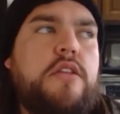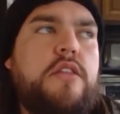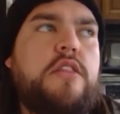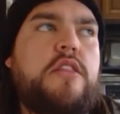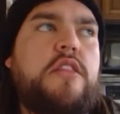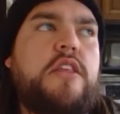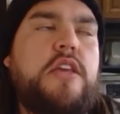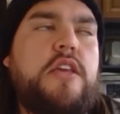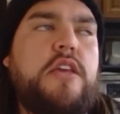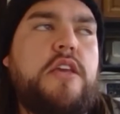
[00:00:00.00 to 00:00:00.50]

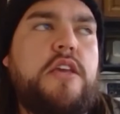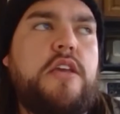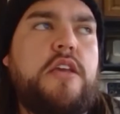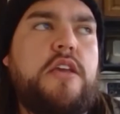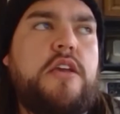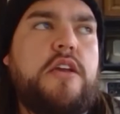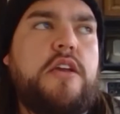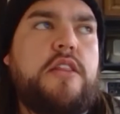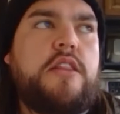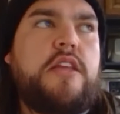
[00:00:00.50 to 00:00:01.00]

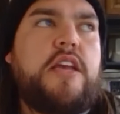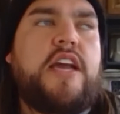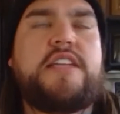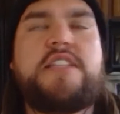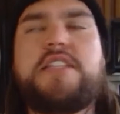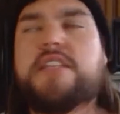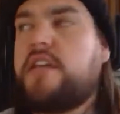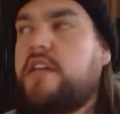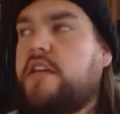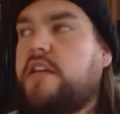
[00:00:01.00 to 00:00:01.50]
the
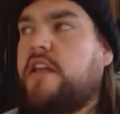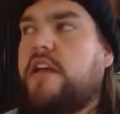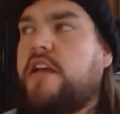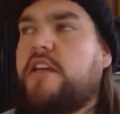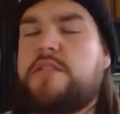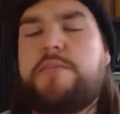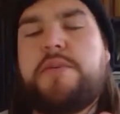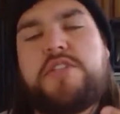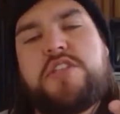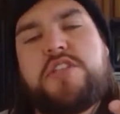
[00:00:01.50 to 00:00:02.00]
idea that,
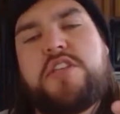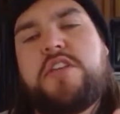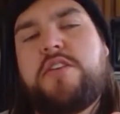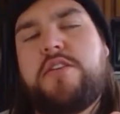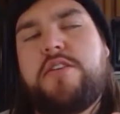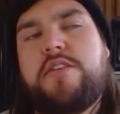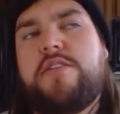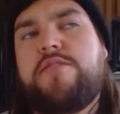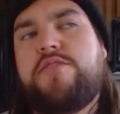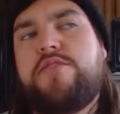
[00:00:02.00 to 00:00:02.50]
especially
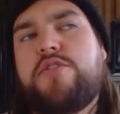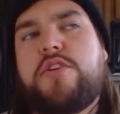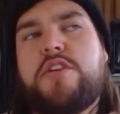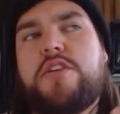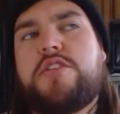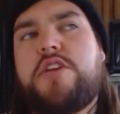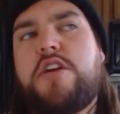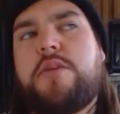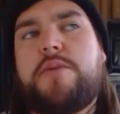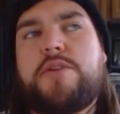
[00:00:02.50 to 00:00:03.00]
if you're going
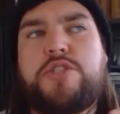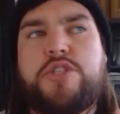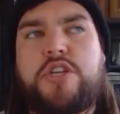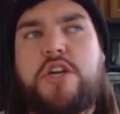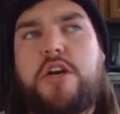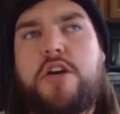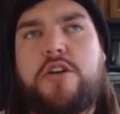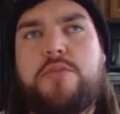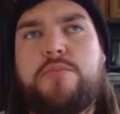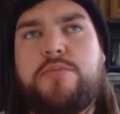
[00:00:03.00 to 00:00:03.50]
to talk about
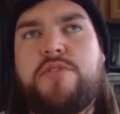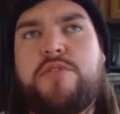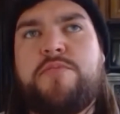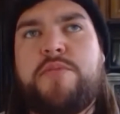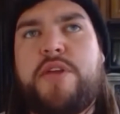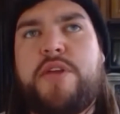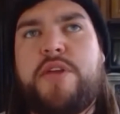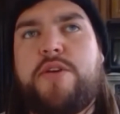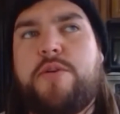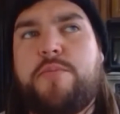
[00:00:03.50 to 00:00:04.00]
Chicano
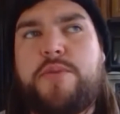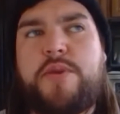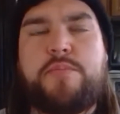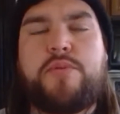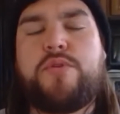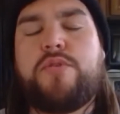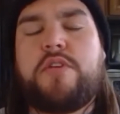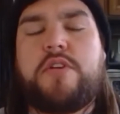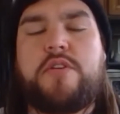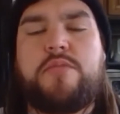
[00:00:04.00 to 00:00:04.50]
movement or people
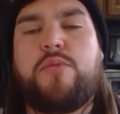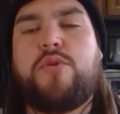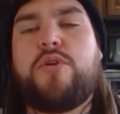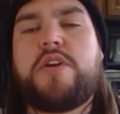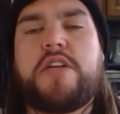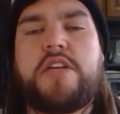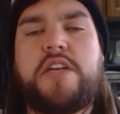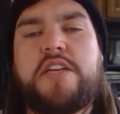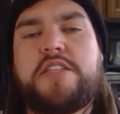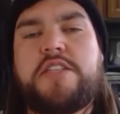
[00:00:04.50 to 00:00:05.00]
who are more
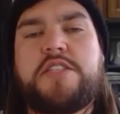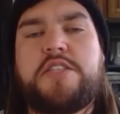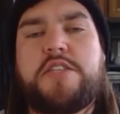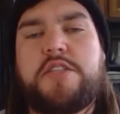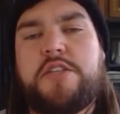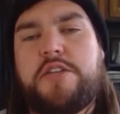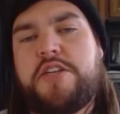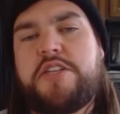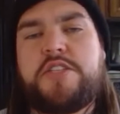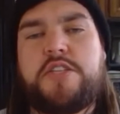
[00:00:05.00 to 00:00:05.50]
connected to
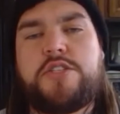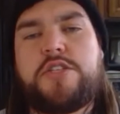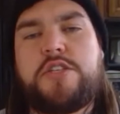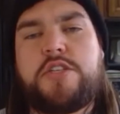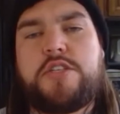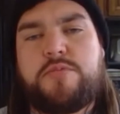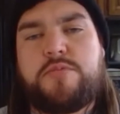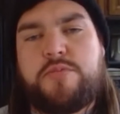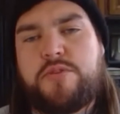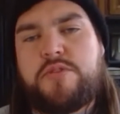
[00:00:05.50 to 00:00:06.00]
their
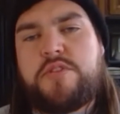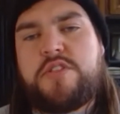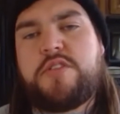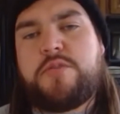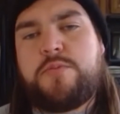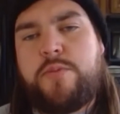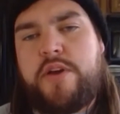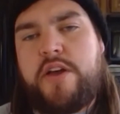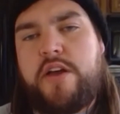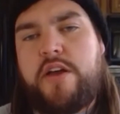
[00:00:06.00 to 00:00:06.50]
indigenous roots as
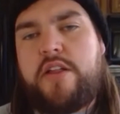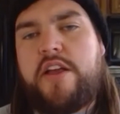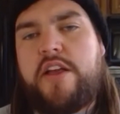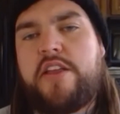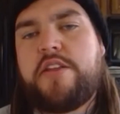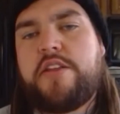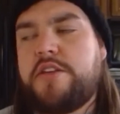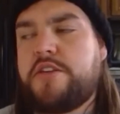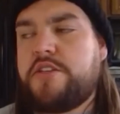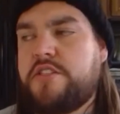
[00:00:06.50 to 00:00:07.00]
well, I
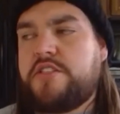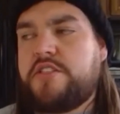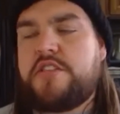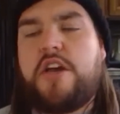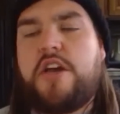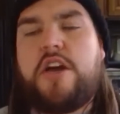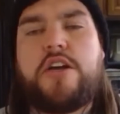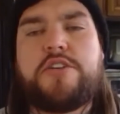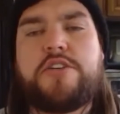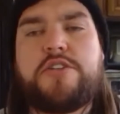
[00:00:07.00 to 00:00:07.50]
think there's this
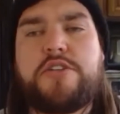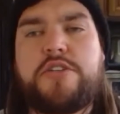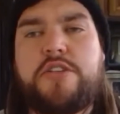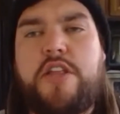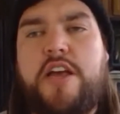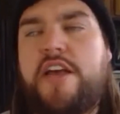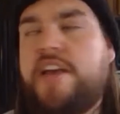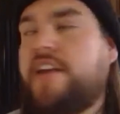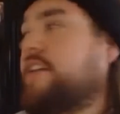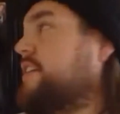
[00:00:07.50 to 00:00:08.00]

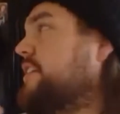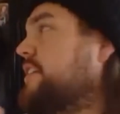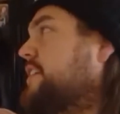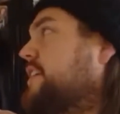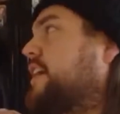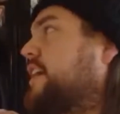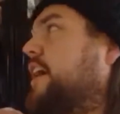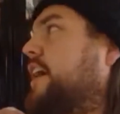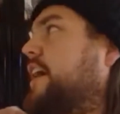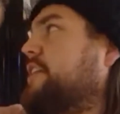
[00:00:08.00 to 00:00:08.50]
underlying,
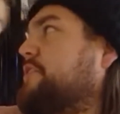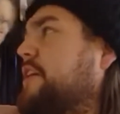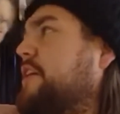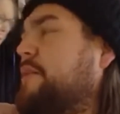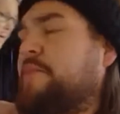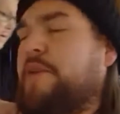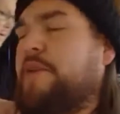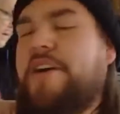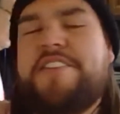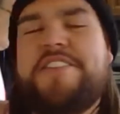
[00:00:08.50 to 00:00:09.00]
hi
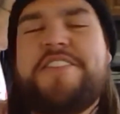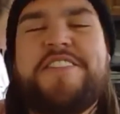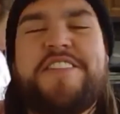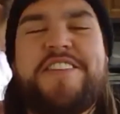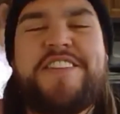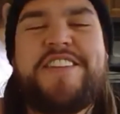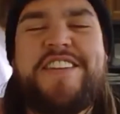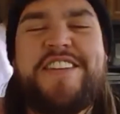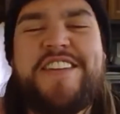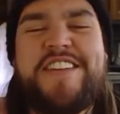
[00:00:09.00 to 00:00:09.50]
grandma,
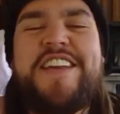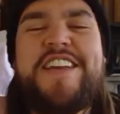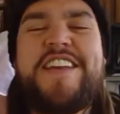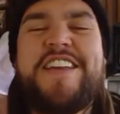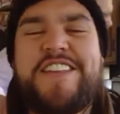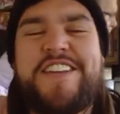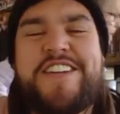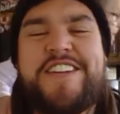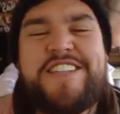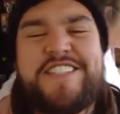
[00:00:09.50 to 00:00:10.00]

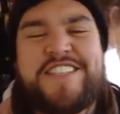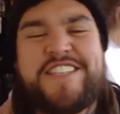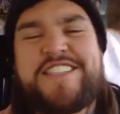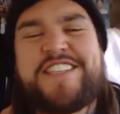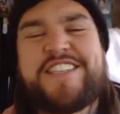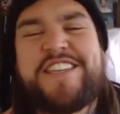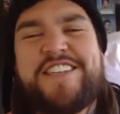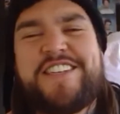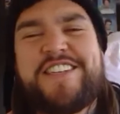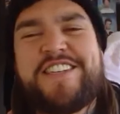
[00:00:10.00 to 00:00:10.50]
there's this
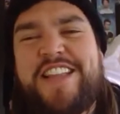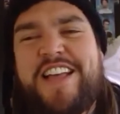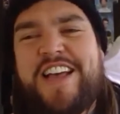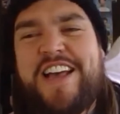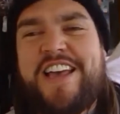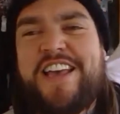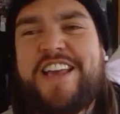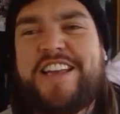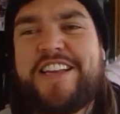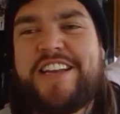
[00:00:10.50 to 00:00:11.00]

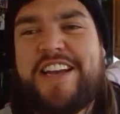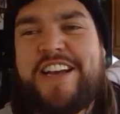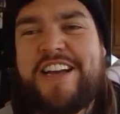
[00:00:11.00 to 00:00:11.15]
underlying